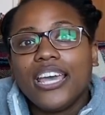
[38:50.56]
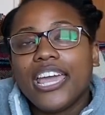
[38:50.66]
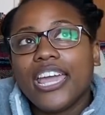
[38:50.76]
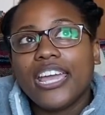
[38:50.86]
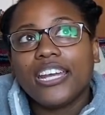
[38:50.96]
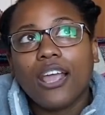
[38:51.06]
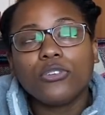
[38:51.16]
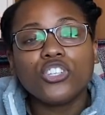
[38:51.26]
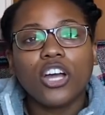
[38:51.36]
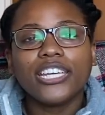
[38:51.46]
And I
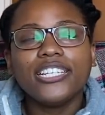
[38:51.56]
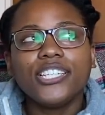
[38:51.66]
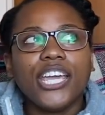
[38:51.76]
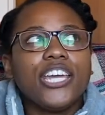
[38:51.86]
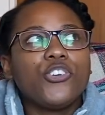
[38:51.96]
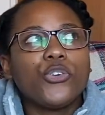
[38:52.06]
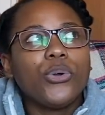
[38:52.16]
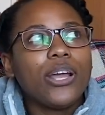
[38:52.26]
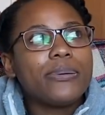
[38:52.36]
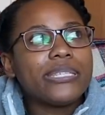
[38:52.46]
was talking to Andrew and
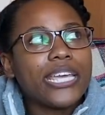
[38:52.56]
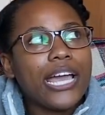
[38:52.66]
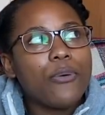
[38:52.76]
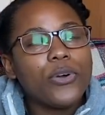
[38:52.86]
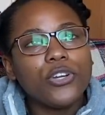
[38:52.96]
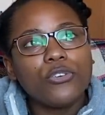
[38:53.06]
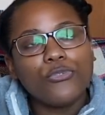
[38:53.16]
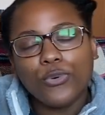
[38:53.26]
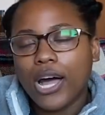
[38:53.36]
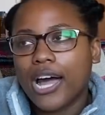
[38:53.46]
I was like, I wonder
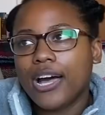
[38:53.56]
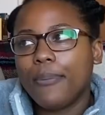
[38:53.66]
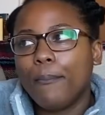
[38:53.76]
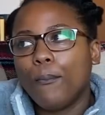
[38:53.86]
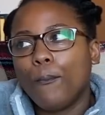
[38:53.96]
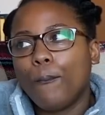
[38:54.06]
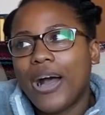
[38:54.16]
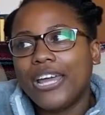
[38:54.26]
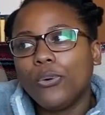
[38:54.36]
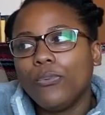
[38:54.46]
if, um,
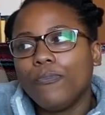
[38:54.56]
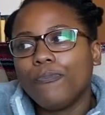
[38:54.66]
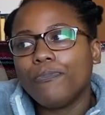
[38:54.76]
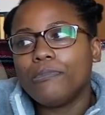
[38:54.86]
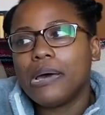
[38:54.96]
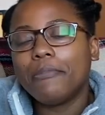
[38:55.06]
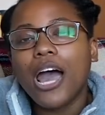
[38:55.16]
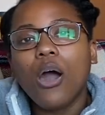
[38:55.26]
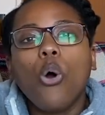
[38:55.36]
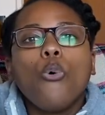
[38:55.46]
I don't, I'm
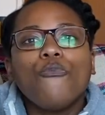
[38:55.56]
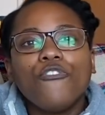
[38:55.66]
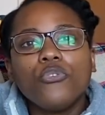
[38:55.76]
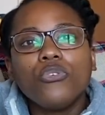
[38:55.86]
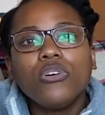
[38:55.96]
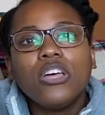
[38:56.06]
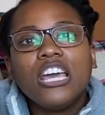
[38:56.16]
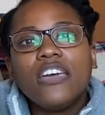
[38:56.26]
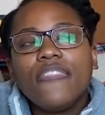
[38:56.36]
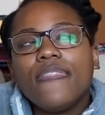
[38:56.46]
not hopeful
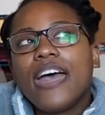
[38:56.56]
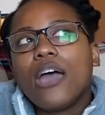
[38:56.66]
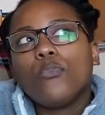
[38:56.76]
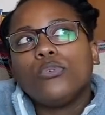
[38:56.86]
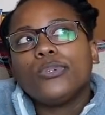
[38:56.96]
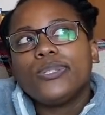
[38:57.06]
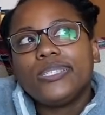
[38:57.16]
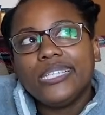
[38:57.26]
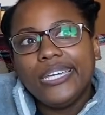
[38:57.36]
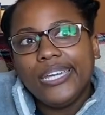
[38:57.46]
that will
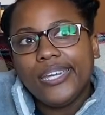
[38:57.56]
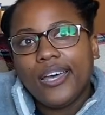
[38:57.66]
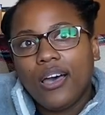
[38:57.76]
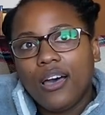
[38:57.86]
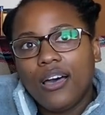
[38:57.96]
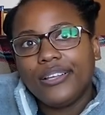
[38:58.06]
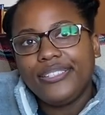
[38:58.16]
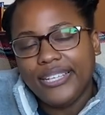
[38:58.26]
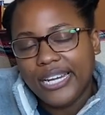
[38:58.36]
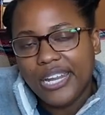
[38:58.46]
see
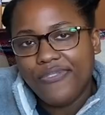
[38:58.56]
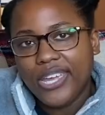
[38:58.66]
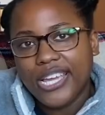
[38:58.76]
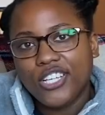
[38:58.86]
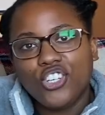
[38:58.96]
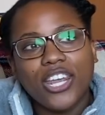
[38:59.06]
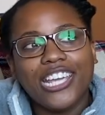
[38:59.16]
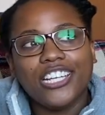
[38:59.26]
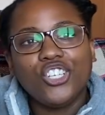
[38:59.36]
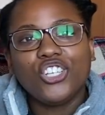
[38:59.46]
significant
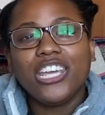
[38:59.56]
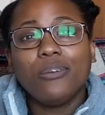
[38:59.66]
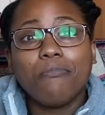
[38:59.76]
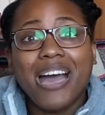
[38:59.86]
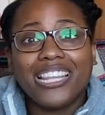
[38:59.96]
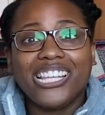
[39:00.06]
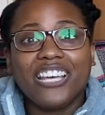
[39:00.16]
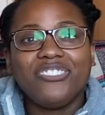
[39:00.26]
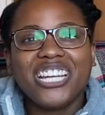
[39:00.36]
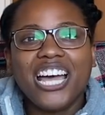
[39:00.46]
change in my
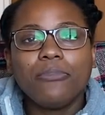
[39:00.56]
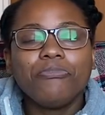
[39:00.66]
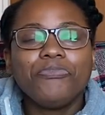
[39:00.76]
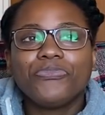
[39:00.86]
lifetime.